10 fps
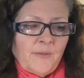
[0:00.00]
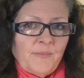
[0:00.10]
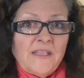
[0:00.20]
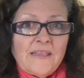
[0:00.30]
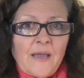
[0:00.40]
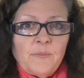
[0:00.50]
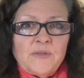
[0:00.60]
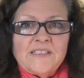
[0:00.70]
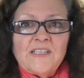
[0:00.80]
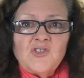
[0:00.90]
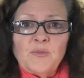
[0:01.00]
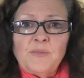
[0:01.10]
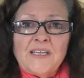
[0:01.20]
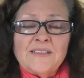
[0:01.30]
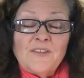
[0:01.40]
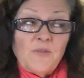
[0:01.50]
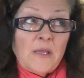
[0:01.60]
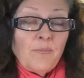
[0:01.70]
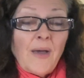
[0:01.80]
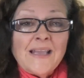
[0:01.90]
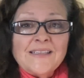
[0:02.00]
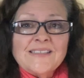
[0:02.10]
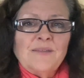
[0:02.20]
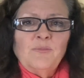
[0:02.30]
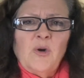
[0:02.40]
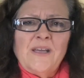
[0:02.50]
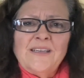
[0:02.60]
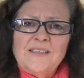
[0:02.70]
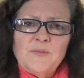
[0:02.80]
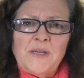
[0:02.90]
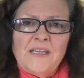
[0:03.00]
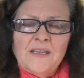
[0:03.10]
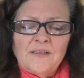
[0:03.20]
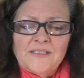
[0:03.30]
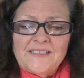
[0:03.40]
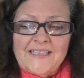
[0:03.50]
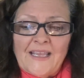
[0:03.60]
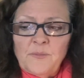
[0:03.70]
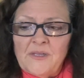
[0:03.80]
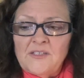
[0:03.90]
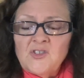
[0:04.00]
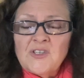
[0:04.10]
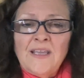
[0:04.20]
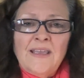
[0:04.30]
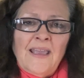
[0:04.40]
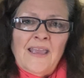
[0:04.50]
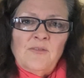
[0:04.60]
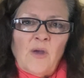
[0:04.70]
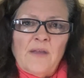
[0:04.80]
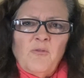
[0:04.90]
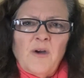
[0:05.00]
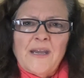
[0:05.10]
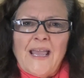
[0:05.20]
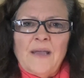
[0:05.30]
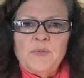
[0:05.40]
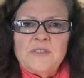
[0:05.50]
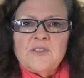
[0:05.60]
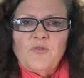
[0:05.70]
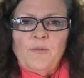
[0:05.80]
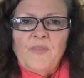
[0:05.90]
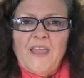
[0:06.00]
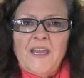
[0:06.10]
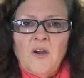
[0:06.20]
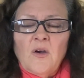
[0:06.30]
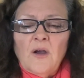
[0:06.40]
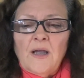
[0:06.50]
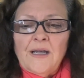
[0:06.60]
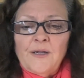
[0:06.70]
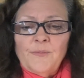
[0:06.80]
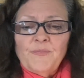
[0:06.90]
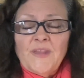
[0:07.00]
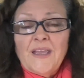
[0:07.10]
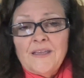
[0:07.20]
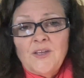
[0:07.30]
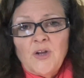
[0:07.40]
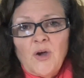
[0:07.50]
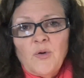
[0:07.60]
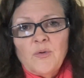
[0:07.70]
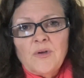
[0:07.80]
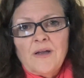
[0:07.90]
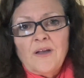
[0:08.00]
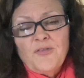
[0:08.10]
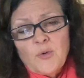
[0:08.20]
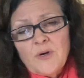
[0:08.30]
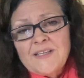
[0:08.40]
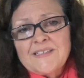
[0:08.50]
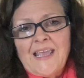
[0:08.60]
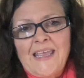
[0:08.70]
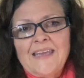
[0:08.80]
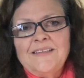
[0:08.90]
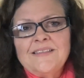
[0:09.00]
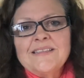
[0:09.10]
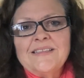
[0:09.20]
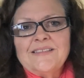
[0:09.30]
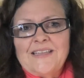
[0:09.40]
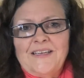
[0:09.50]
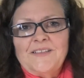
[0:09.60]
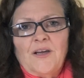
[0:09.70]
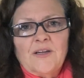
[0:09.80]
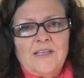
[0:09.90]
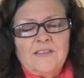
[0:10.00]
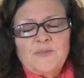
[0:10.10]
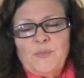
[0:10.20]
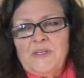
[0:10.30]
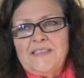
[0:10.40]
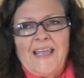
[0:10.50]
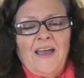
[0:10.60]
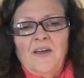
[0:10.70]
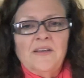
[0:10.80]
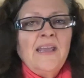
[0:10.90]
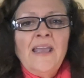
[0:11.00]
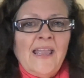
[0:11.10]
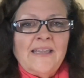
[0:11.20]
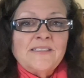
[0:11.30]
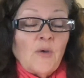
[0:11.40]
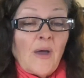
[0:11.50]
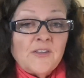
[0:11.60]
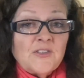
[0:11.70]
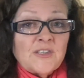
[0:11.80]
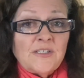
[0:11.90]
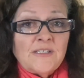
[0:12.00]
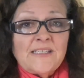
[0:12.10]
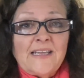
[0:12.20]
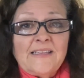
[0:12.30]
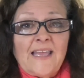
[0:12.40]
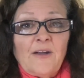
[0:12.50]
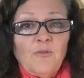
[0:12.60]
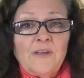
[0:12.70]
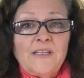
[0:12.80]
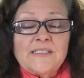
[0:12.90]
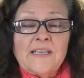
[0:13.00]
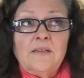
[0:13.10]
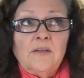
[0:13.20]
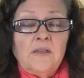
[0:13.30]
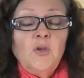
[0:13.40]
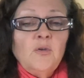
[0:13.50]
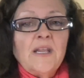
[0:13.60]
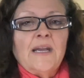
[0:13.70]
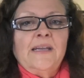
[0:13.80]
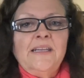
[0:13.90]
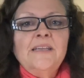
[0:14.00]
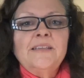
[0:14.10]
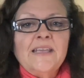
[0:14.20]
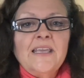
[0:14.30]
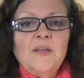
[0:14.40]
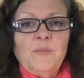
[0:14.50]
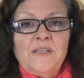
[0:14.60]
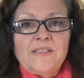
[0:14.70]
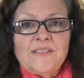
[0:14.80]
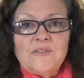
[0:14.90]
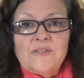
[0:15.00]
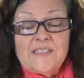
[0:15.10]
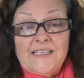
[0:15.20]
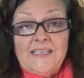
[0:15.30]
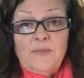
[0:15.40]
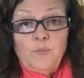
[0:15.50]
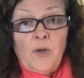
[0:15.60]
in that position, because if he bites someone, and depending on the damage and what happens from there, that, you know, authorities can insist that a dog gets put down. And so I just couldn't take that risk, and knew that I needed to get him in to see